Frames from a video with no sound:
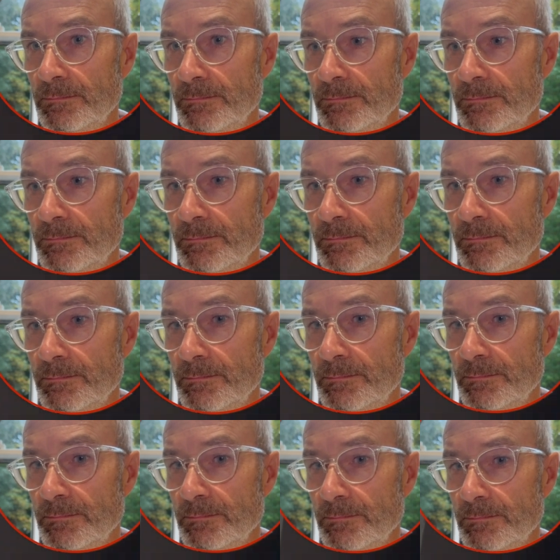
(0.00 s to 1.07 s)
It's because
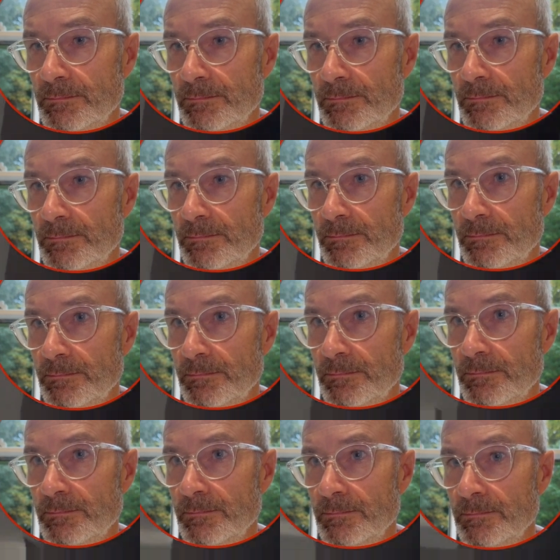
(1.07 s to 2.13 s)
it's
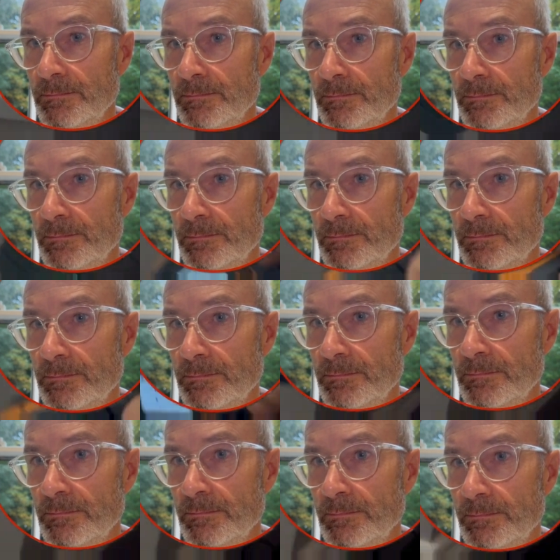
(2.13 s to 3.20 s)
using
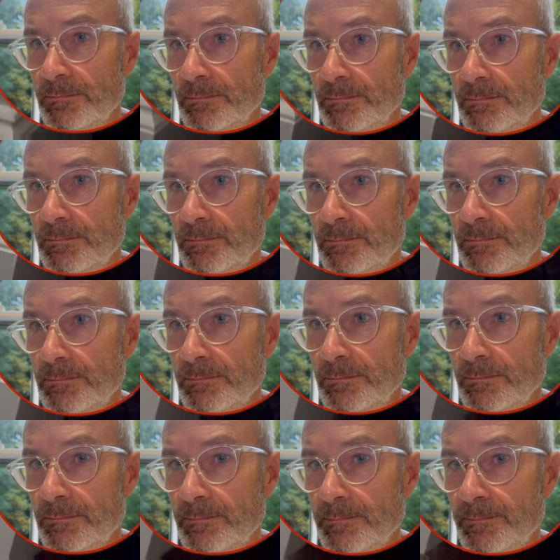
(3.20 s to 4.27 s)
radio
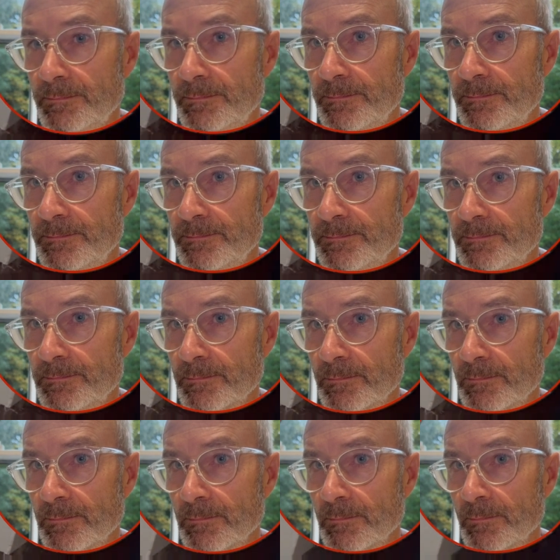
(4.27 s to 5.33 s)
waves
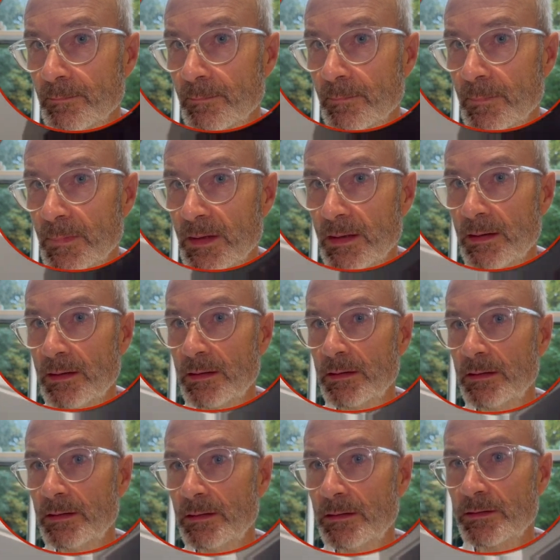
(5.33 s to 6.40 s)
bouncing off
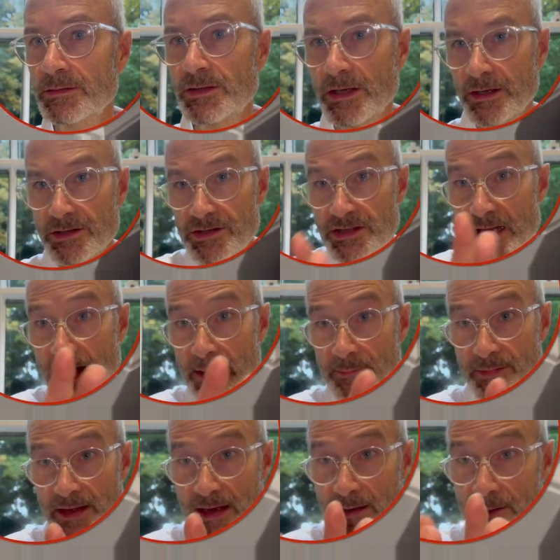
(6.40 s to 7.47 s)
density. So it's damp
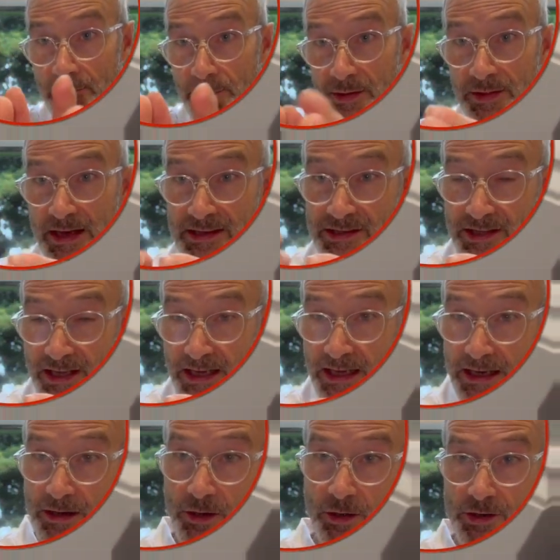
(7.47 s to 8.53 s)
there, but that's the
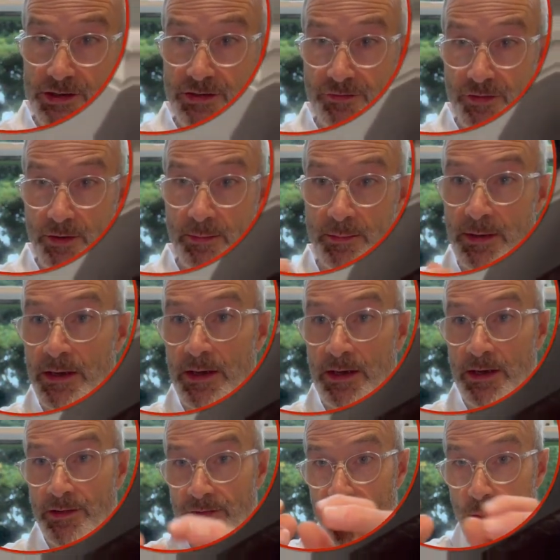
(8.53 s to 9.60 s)
heat loss from
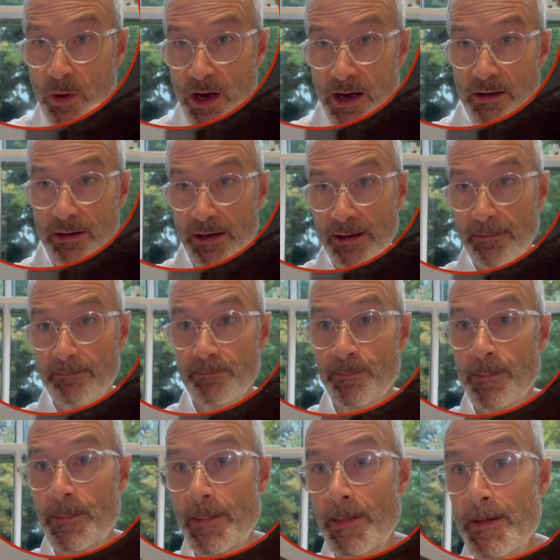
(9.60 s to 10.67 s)
the wiring. There,
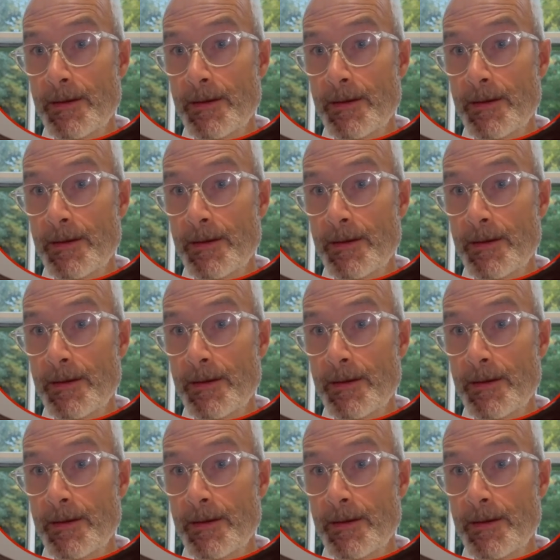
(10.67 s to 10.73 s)
but